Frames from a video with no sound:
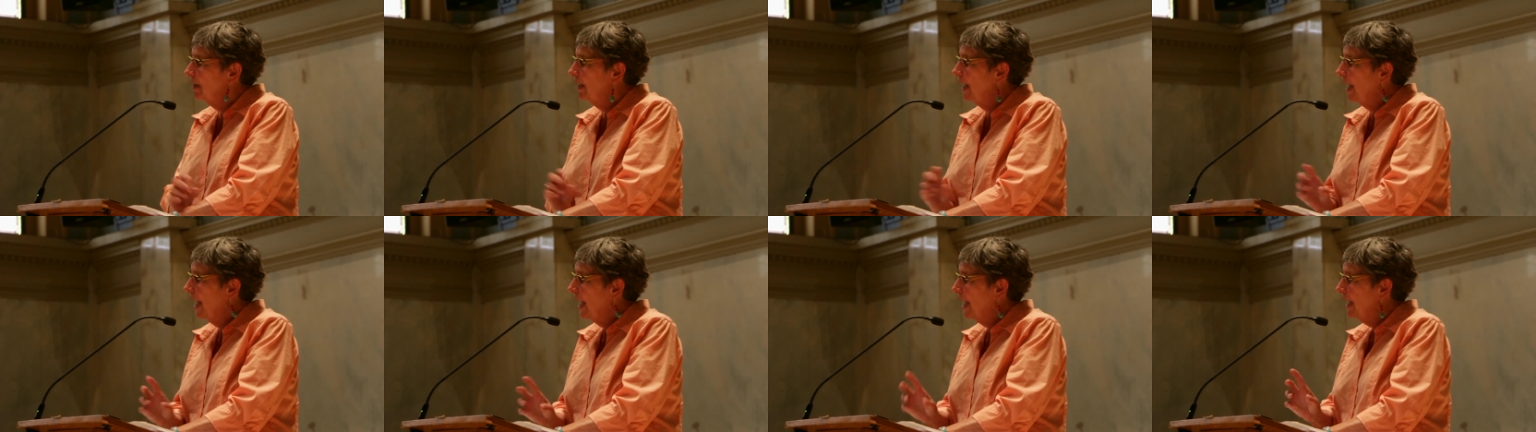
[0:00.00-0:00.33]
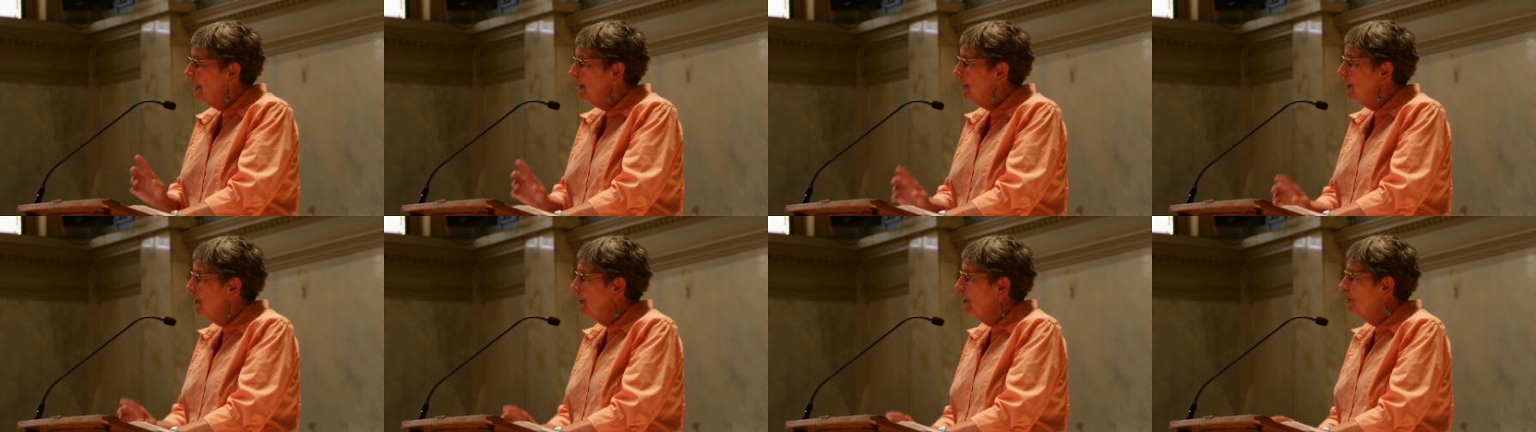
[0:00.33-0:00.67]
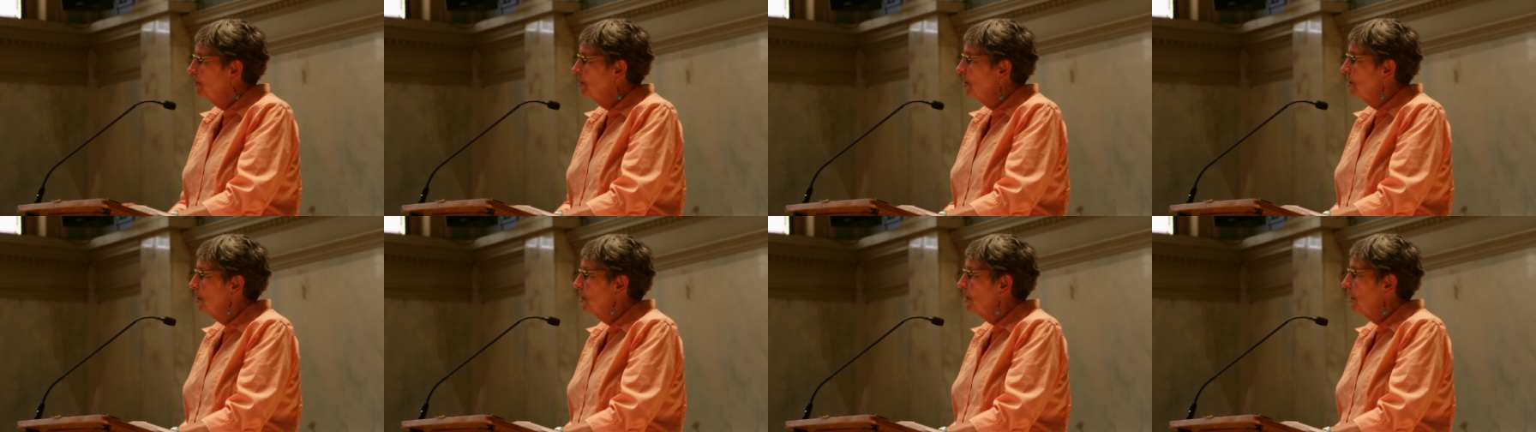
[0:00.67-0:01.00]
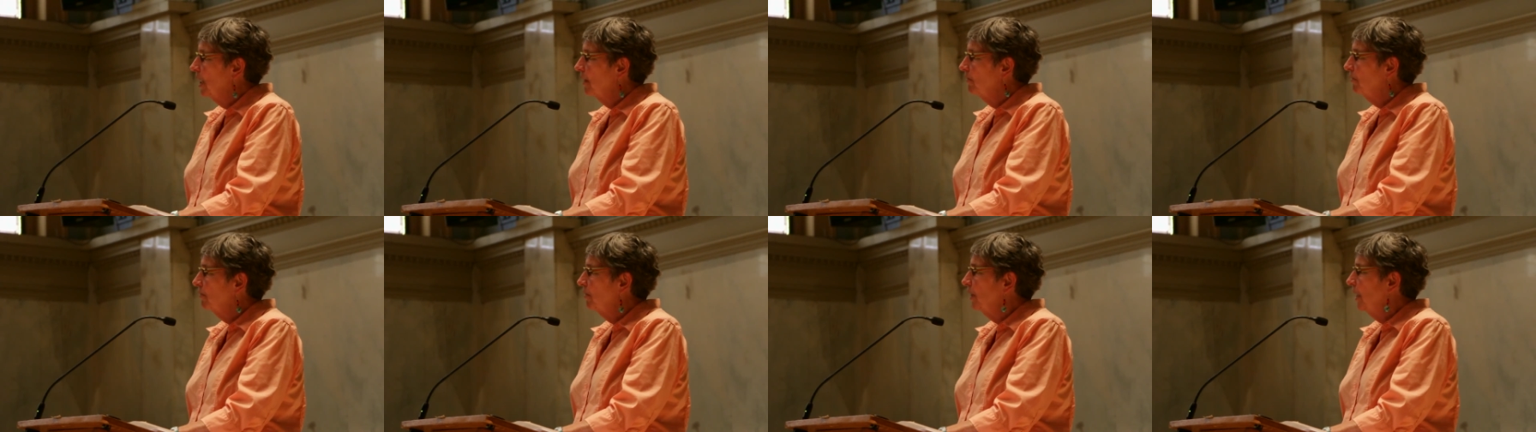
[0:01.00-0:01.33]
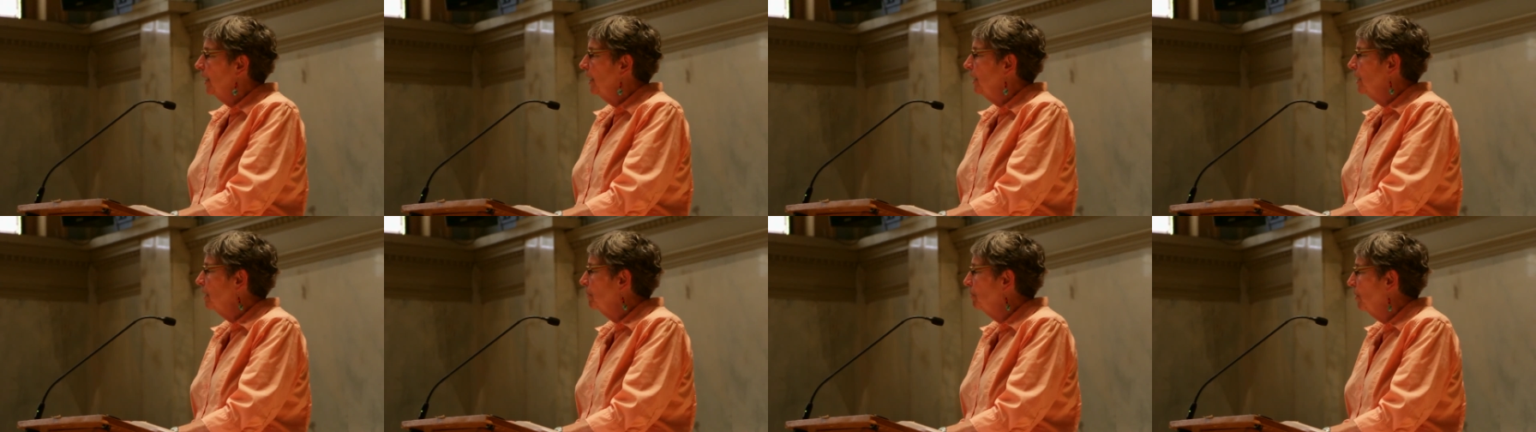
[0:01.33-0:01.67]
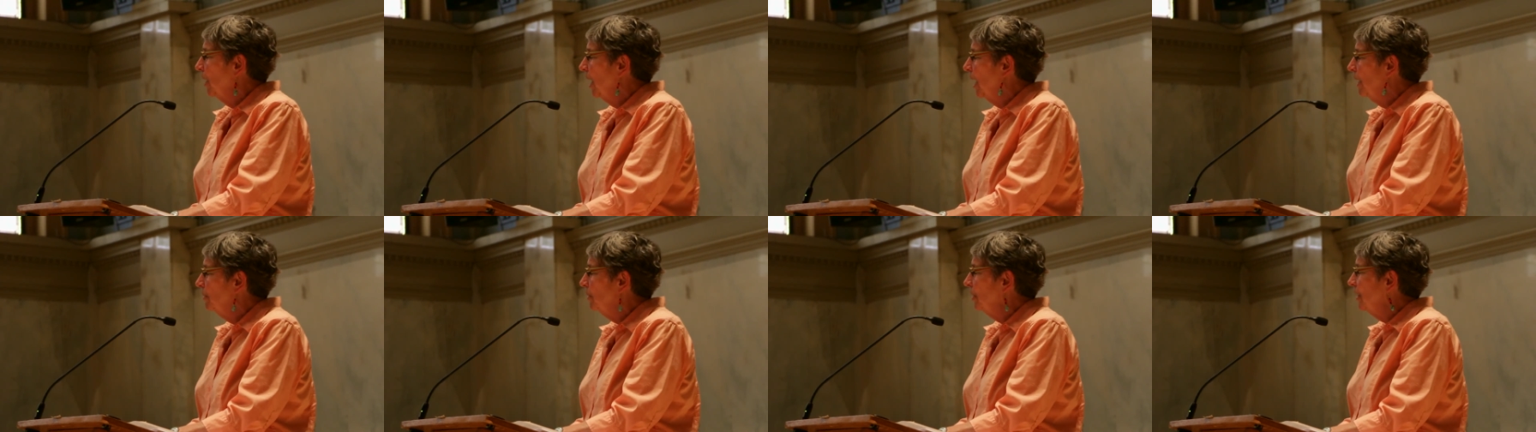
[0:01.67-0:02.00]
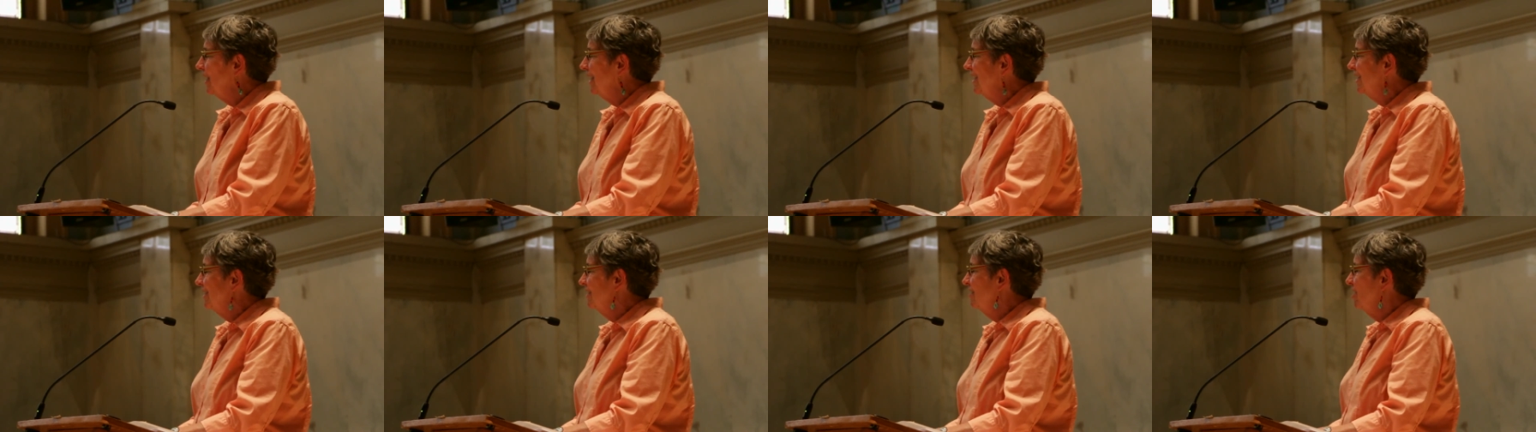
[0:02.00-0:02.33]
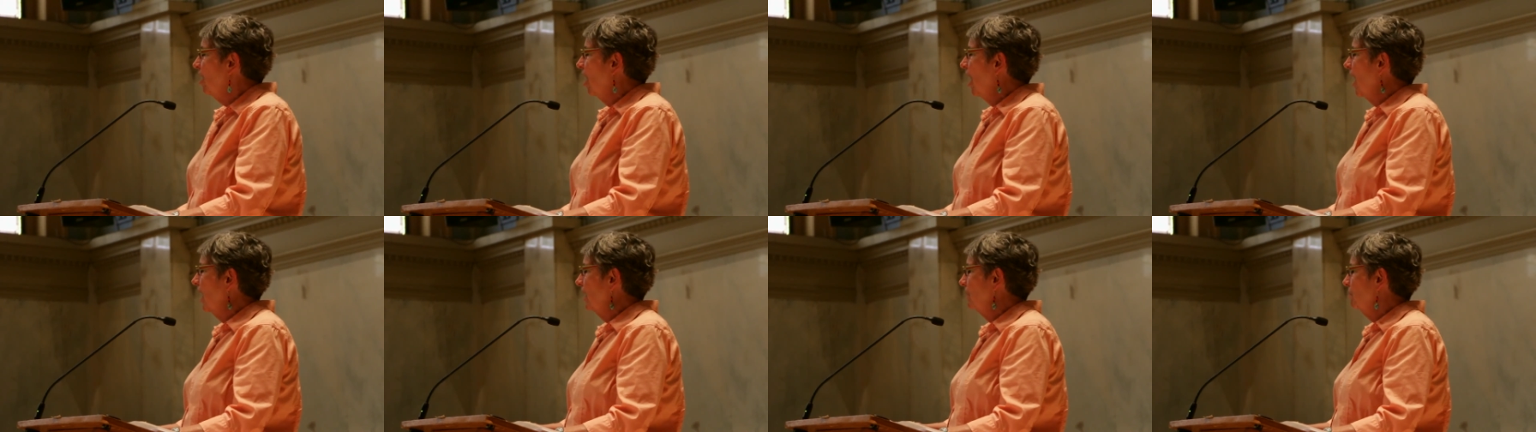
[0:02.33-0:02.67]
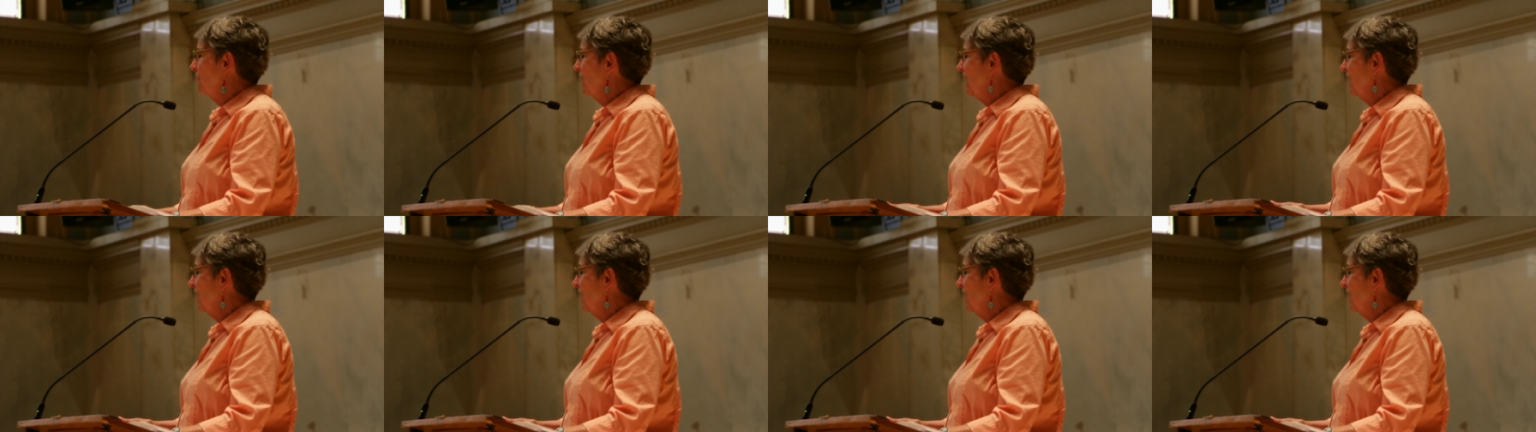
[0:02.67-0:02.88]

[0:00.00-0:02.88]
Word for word: The antidote to suffering in the Bible is not